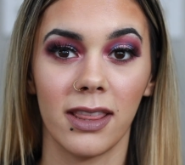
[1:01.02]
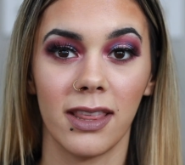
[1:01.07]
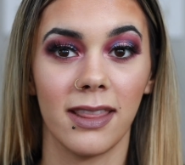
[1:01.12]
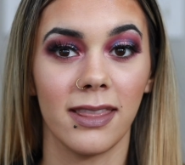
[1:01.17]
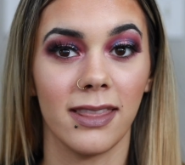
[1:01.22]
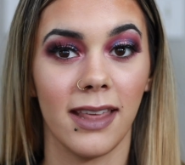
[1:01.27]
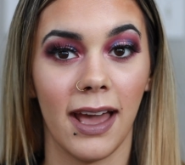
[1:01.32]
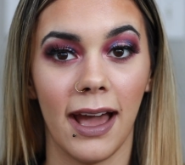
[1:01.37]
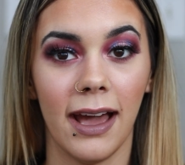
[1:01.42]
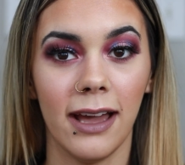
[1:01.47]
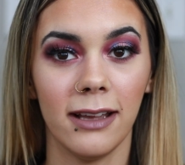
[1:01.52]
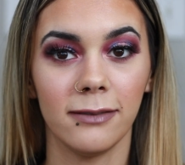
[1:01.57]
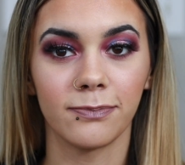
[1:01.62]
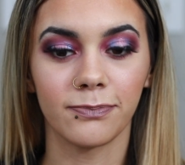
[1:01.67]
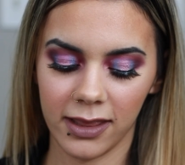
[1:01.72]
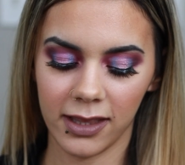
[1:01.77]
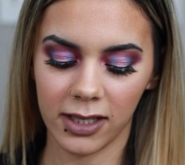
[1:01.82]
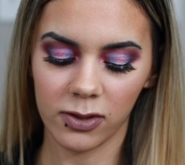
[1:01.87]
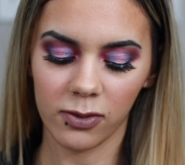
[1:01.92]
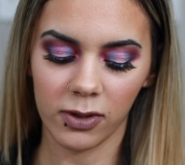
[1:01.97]
than that.
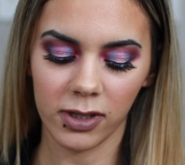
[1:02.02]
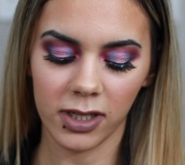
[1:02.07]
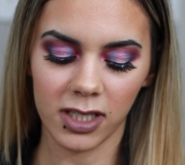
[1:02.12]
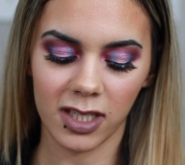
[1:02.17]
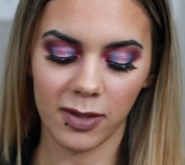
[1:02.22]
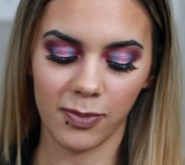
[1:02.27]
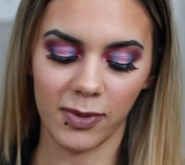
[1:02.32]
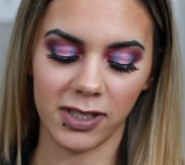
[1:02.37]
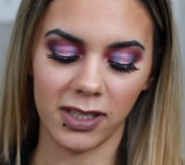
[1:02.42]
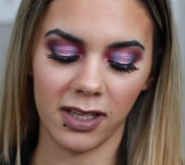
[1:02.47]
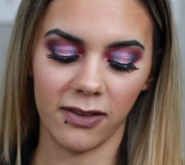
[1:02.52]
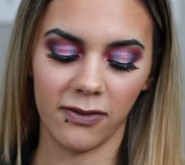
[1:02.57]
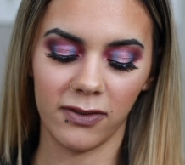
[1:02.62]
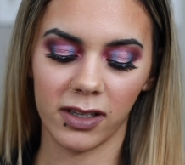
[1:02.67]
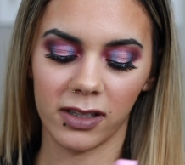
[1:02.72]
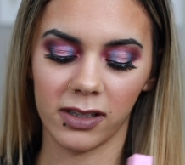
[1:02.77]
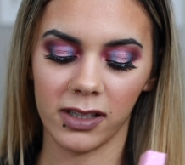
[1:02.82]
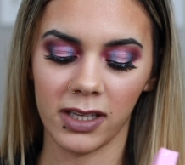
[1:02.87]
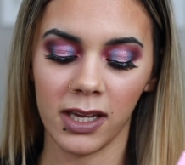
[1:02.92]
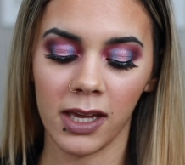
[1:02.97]
And this one is
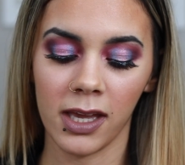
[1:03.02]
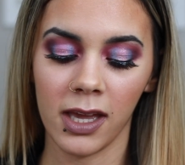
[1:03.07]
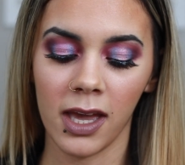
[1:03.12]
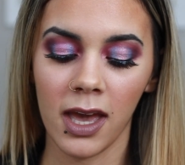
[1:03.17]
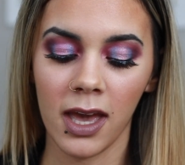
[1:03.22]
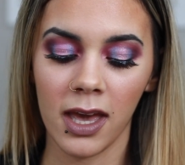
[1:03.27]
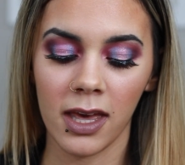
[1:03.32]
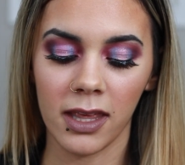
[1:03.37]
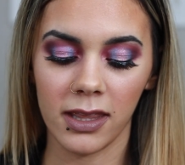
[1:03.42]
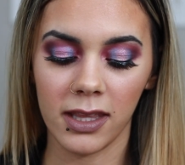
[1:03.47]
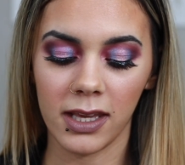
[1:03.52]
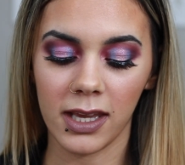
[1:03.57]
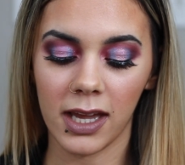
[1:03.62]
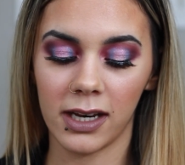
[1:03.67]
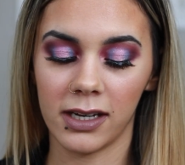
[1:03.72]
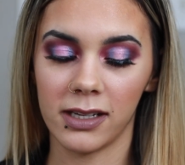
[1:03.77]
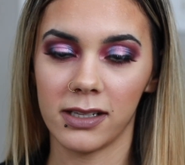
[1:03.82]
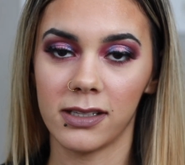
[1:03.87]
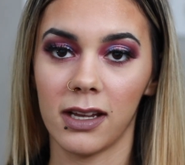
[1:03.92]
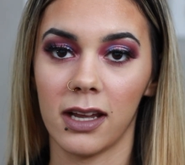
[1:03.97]
specifically the
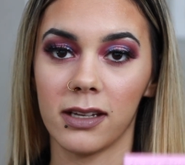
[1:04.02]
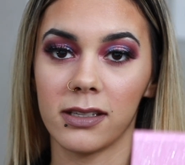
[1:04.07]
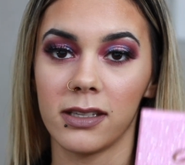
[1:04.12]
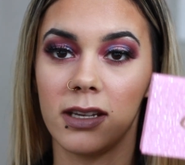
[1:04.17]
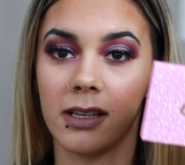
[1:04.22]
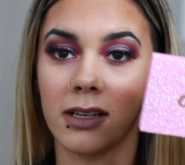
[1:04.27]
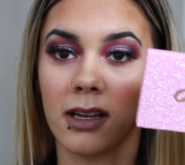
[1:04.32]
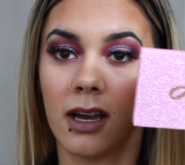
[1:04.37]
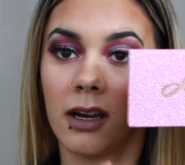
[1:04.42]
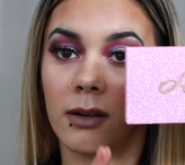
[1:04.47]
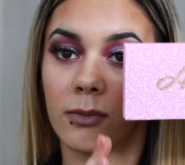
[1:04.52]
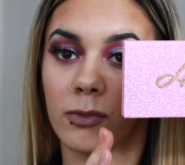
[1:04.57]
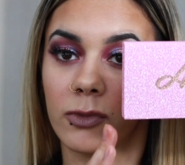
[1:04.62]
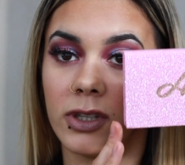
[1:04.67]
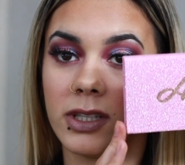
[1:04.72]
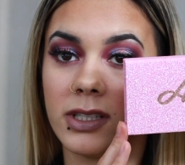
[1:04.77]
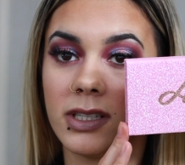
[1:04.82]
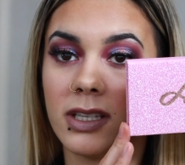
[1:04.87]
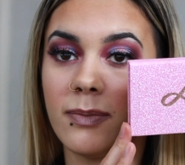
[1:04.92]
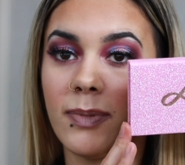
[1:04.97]
Anastasia and
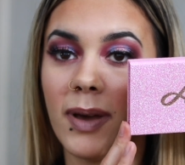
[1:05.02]
Amrezy